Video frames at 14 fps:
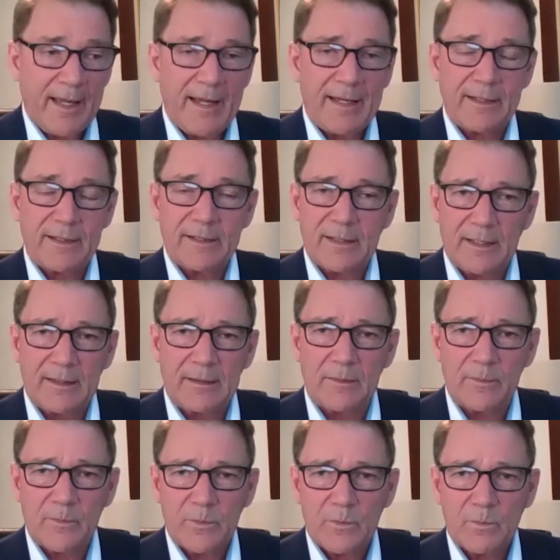had
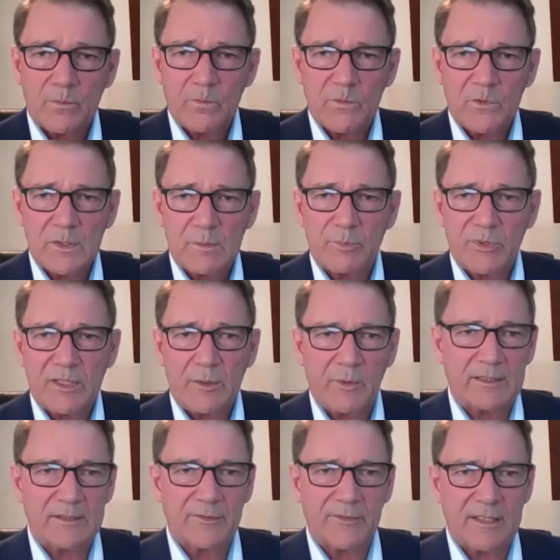some pretty
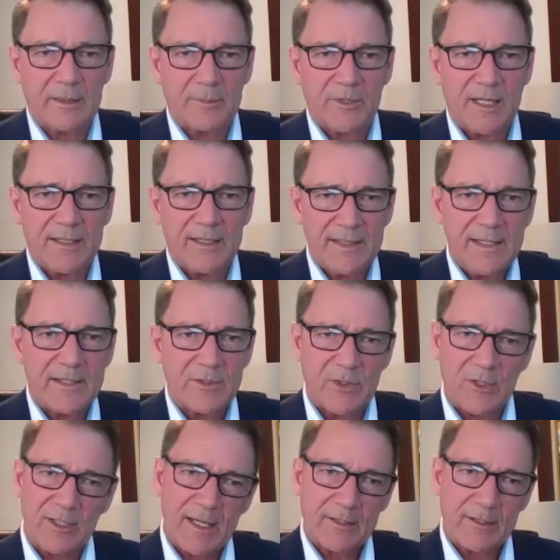well-developed ideas
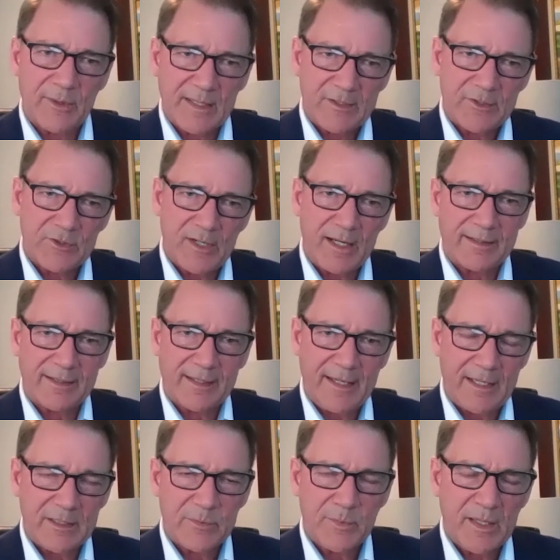on how to extract the
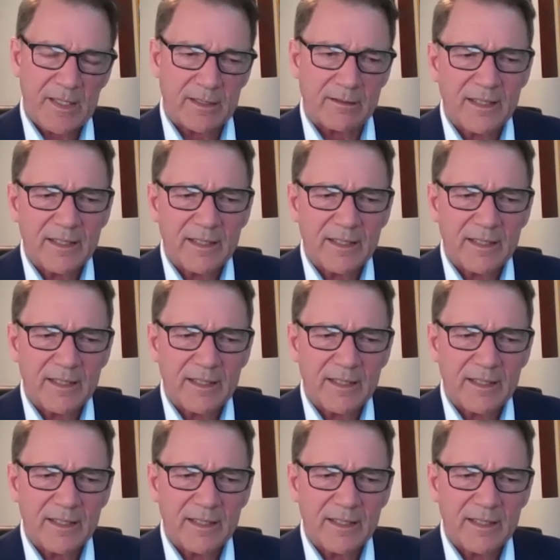gas better.